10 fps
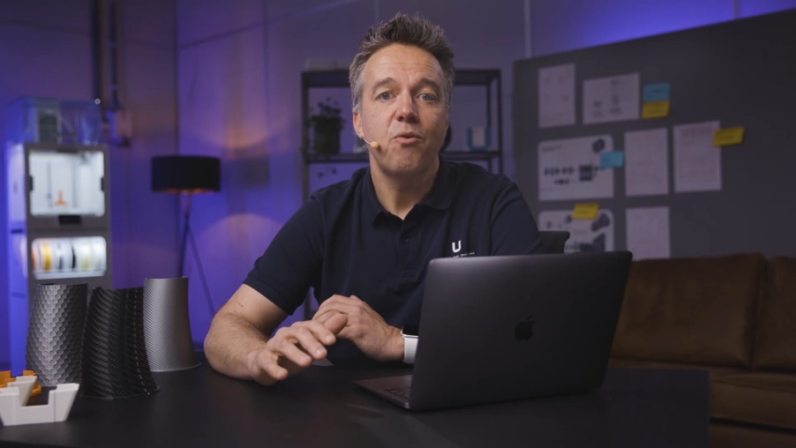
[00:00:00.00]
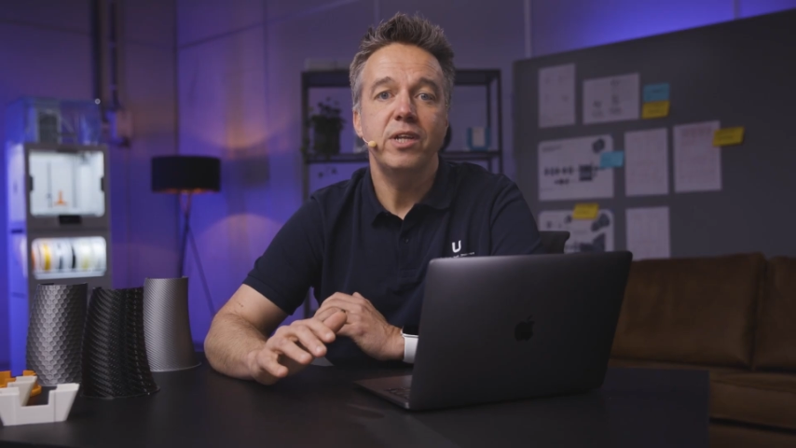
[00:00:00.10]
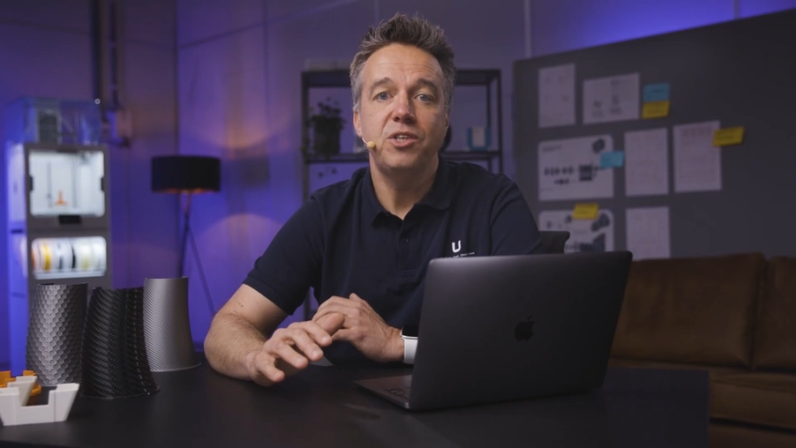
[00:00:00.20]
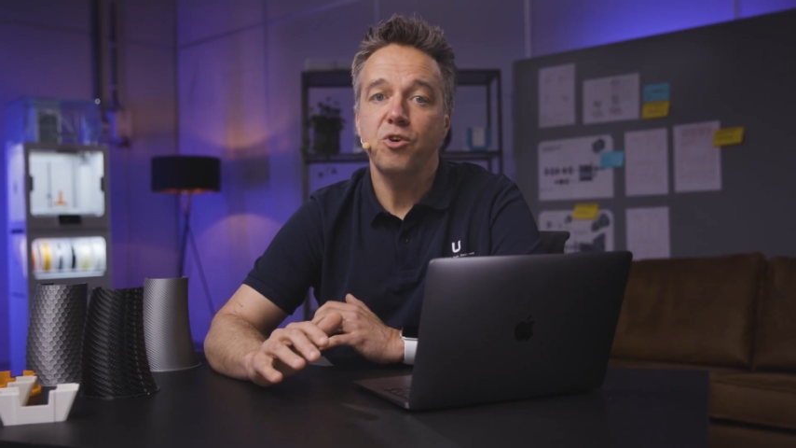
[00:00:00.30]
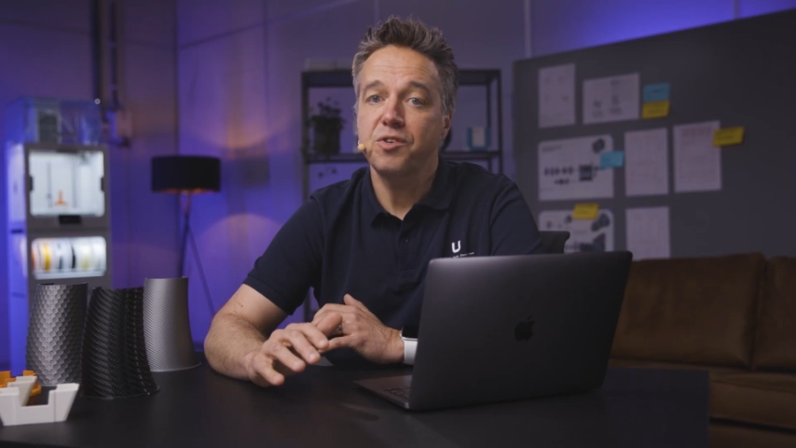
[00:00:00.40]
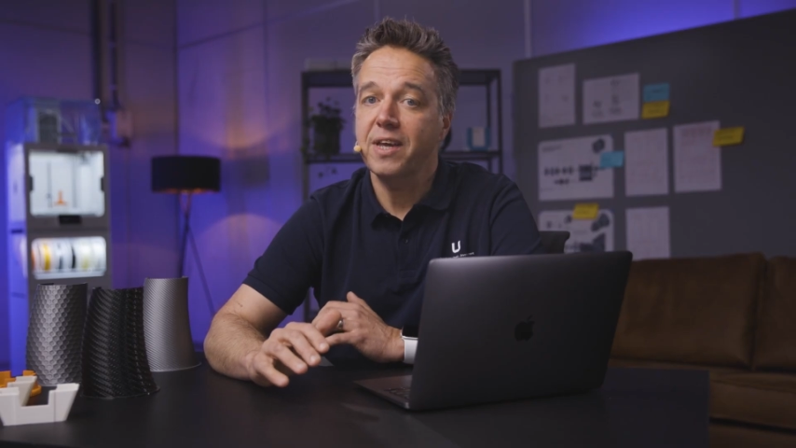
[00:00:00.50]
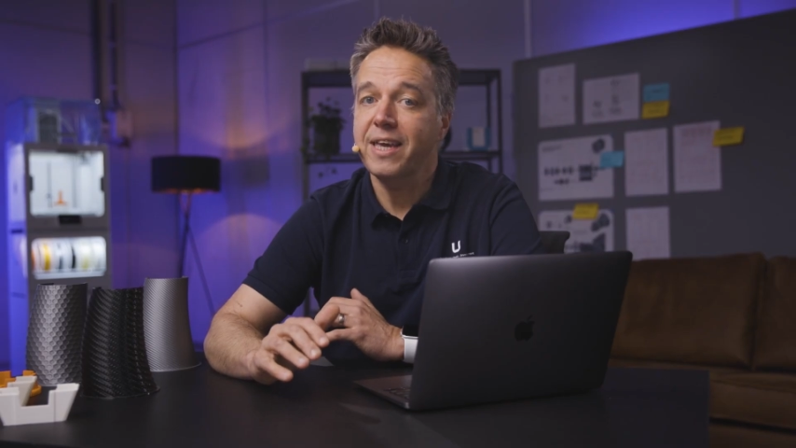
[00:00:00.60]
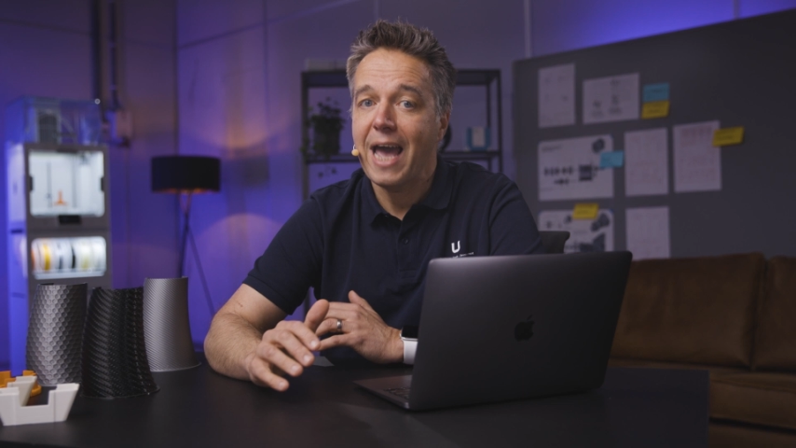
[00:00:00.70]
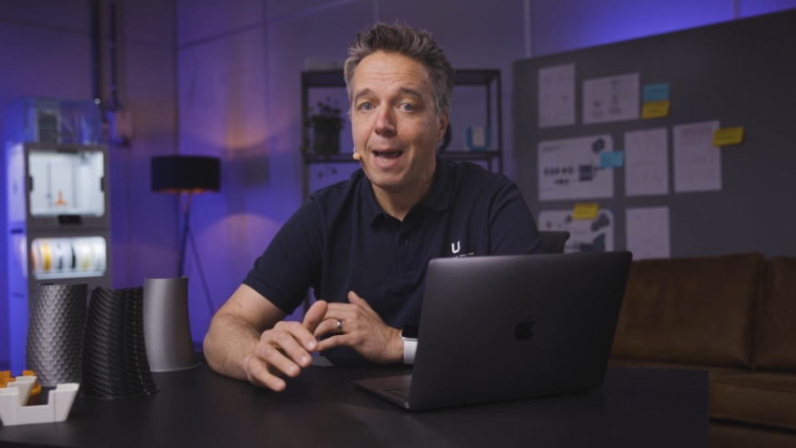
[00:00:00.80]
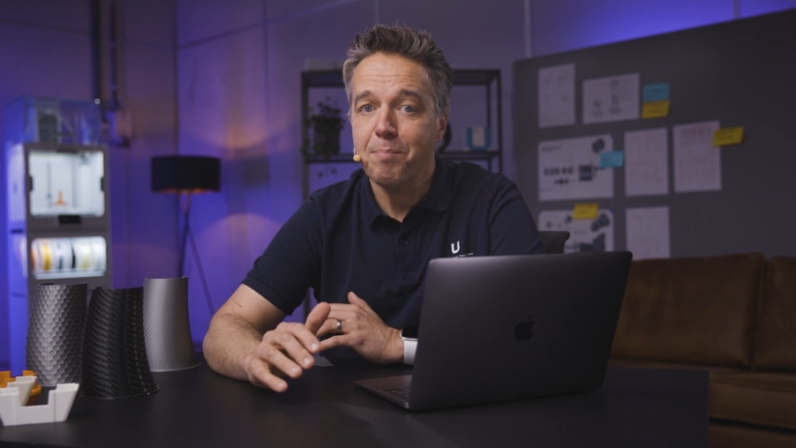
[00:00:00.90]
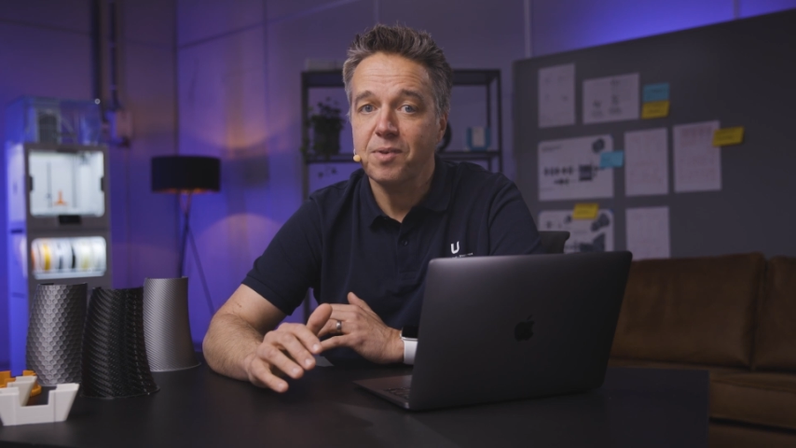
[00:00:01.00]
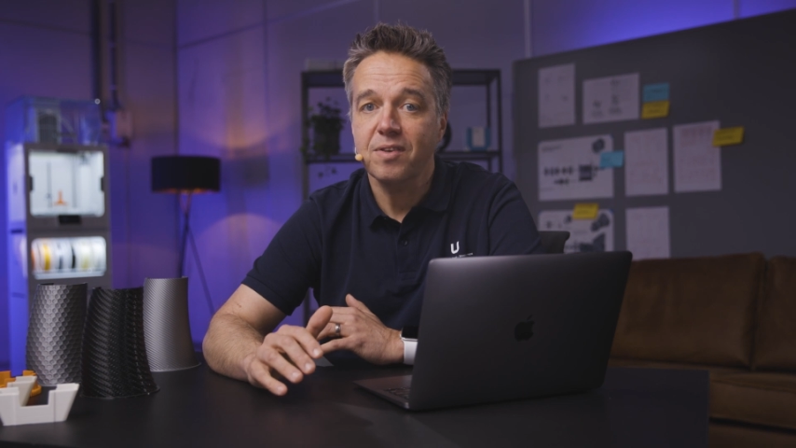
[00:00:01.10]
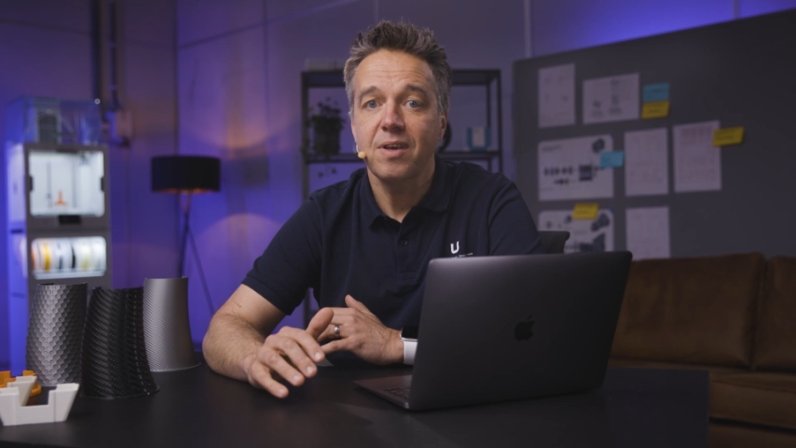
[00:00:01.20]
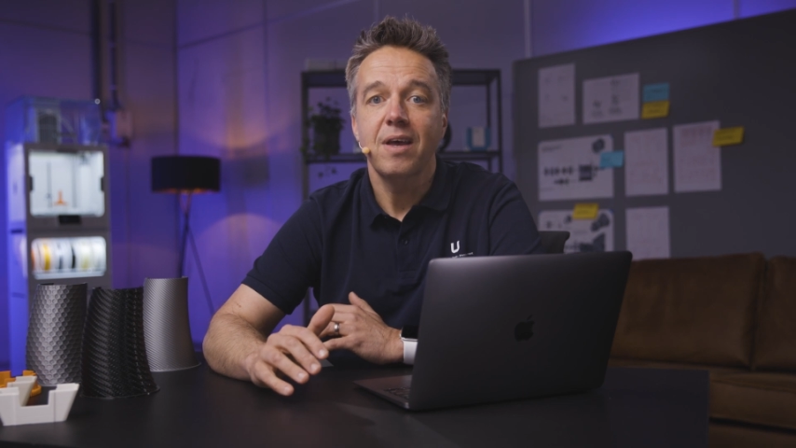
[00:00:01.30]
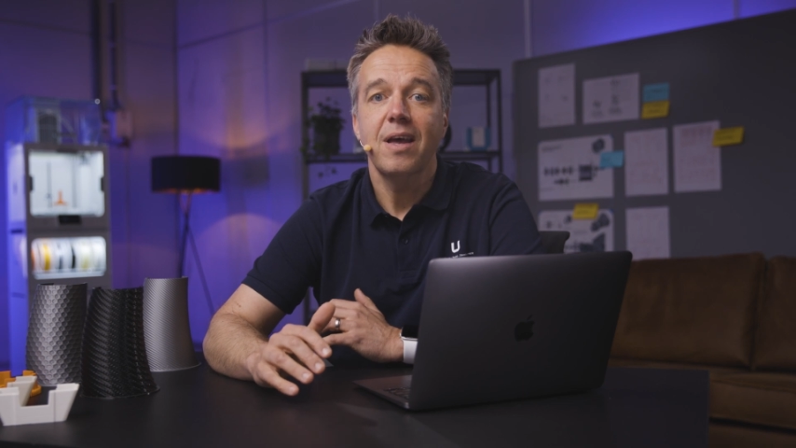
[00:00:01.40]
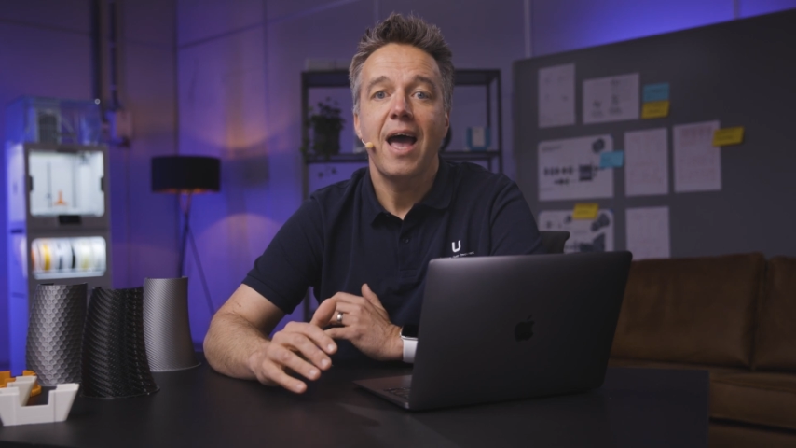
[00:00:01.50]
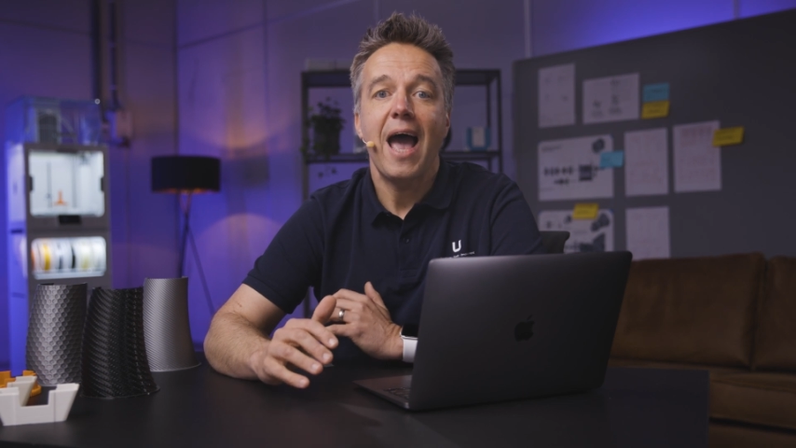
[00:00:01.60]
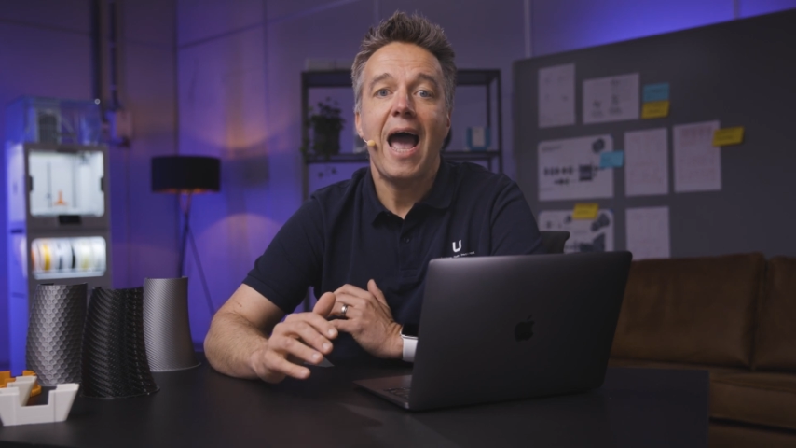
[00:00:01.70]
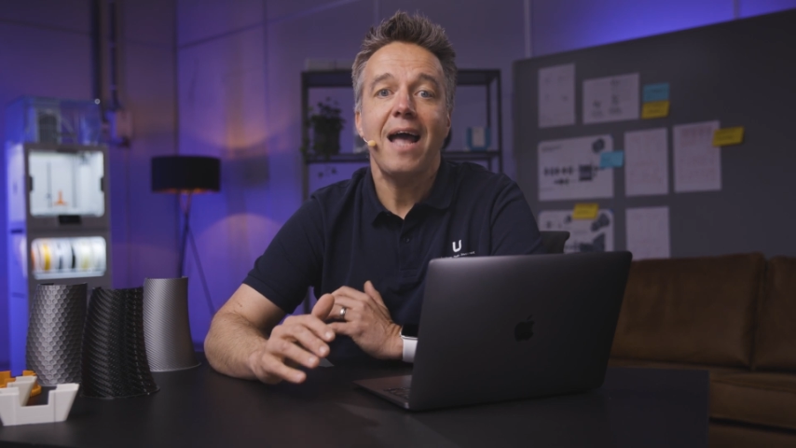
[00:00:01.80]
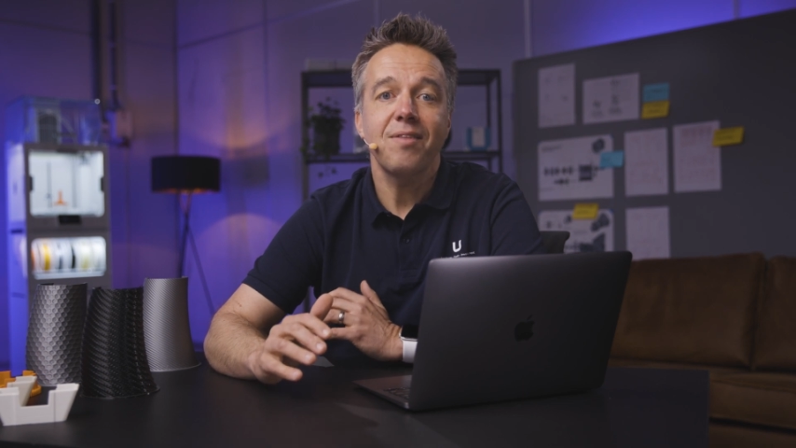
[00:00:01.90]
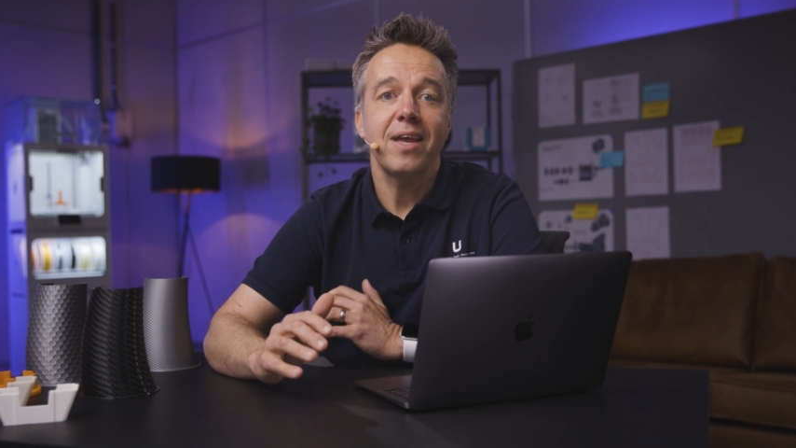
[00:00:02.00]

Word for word: reducing gaps and